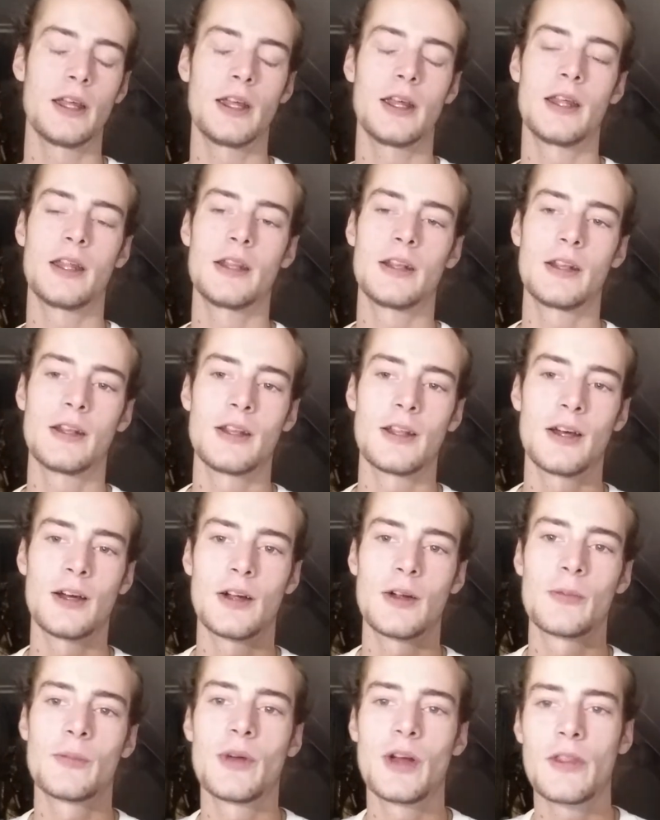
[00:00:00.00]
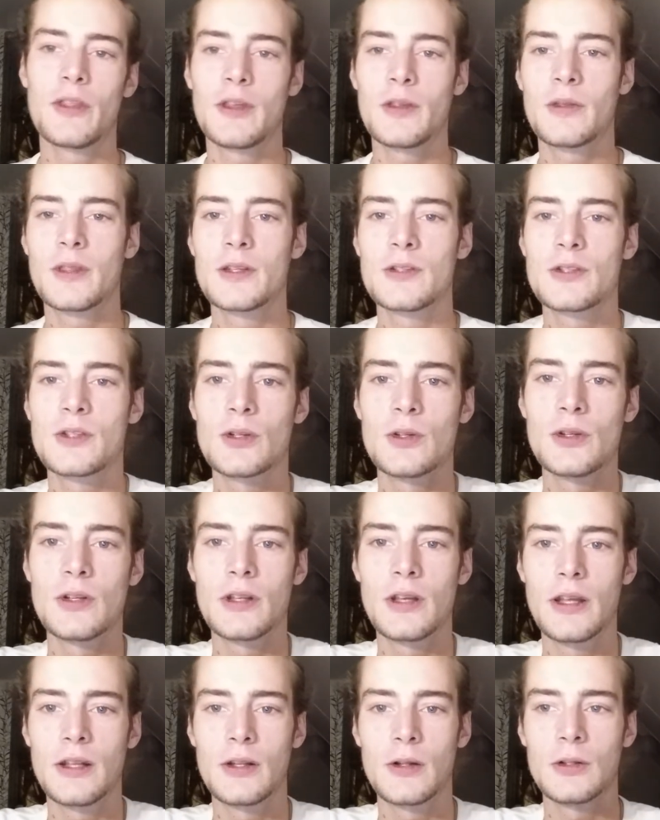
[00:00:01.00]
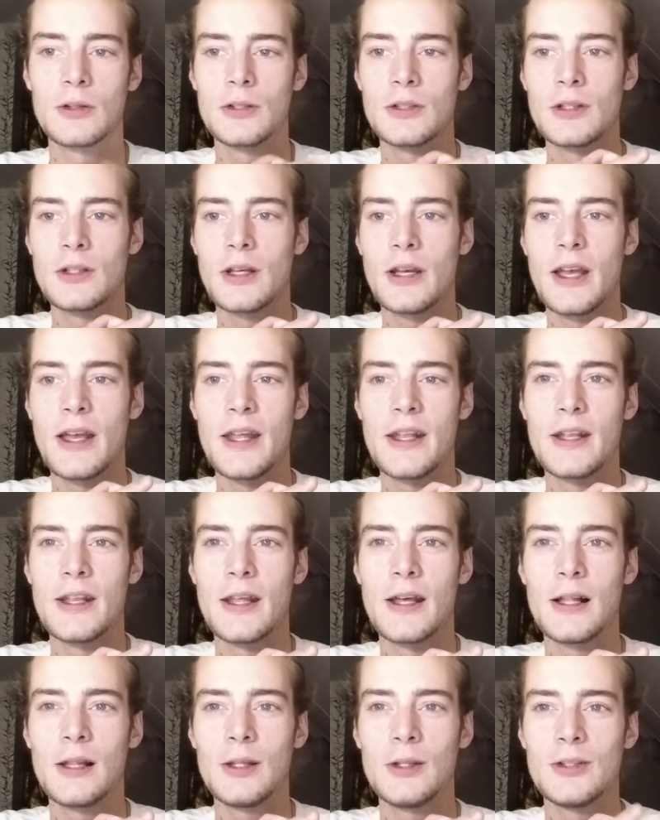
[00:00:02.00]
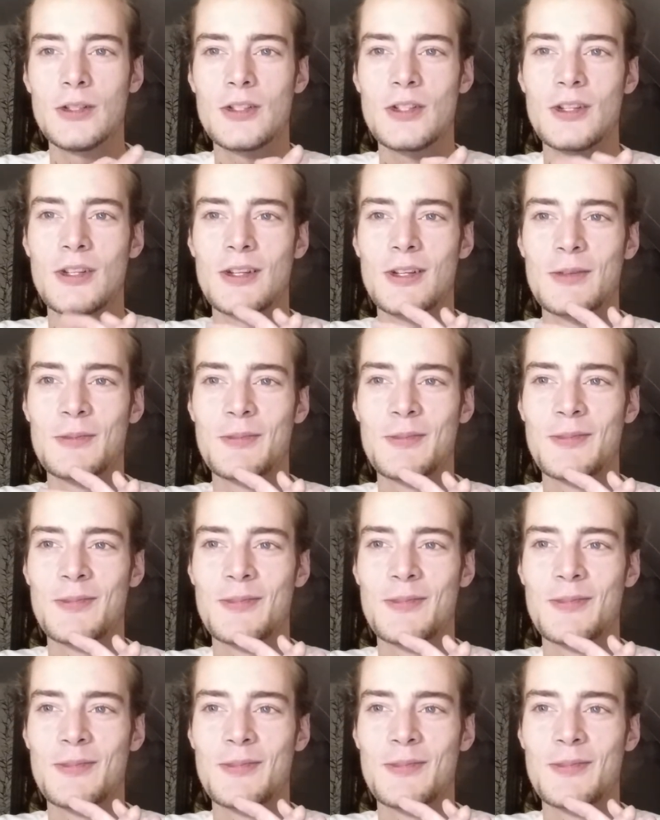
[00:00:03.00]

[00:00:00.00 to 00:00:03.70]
And I think that's a good analogy